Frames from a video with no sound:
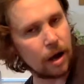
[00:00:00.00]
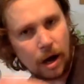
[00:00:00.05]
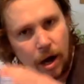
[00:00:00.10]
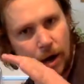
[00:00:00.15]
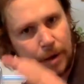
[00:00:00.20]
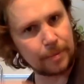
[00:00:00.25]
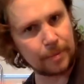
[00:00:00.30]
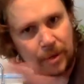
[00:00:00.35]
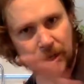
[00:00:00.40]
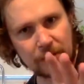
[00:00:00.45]

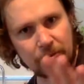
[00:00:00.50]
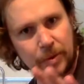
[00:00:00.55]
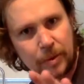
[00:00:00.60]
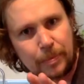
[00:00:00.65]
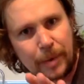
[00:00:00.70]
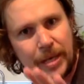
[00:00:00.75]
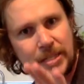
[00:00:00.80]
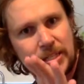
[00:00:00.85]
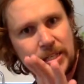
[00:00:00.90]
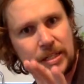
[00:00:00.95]
Unbelievable.
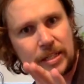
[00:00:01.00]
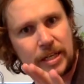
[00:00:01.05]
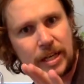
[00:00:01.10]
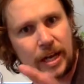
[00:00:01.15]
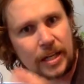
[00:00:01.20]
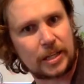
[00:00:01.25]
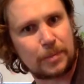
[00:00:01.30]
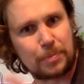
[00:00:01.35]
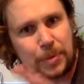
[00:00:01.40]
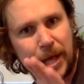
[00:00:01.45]
Basically
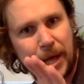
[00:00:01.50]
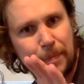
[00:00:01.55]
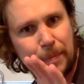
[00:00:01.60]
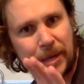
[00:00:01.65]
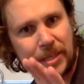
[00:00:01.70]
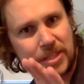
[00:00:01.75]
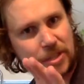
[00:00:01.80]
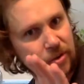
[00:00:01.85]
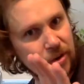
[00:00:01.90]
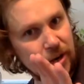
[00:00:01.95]
like the
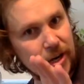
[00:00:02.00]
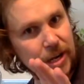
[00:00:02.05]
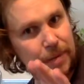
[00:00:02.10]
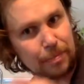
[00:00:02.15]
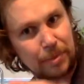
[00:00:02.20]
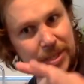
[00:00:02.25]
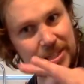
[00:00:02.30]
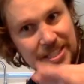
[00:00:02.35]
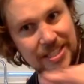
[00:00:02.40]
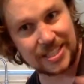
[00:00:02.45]
plant-based cream,
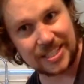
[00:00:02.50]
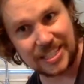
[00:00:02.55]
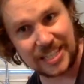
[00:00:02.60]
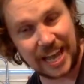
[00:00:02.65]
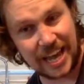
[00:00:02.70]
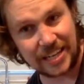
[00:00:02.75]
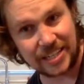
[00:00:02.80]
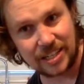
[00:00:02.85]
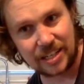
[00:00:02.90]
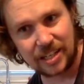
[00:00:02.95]
but it's
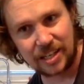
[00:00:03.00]
set.